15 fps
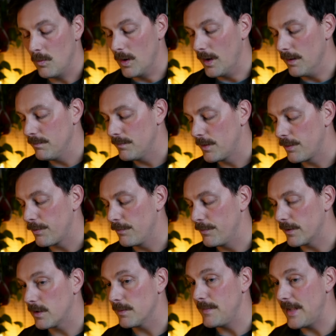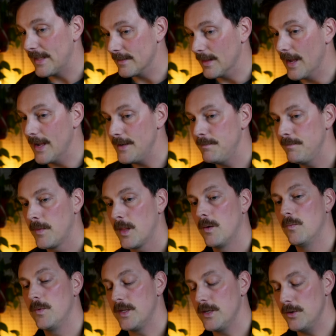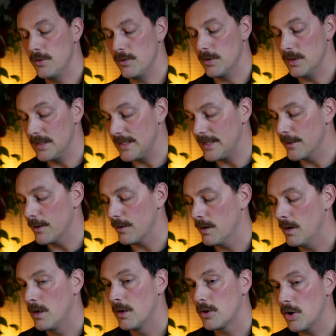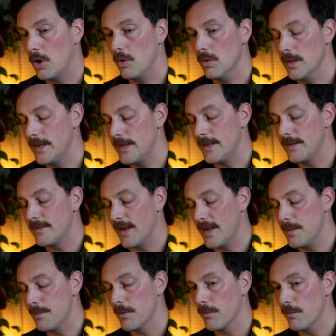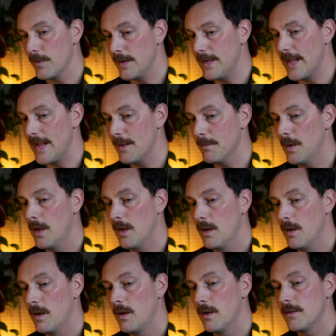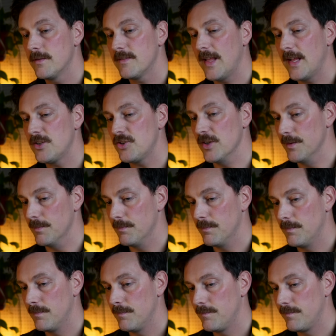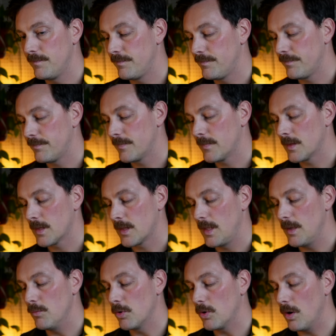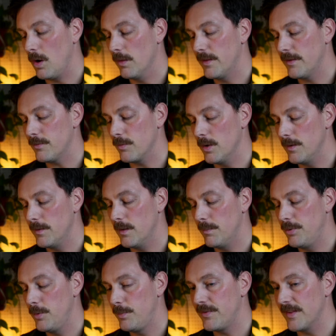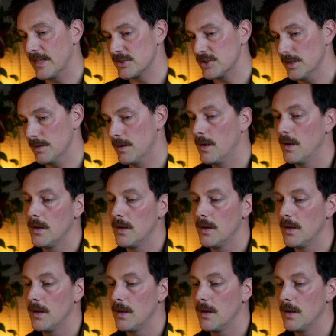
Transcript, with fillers: Well, through the command line, we can do leader colon and type rename session. And we'll call this one the poop session.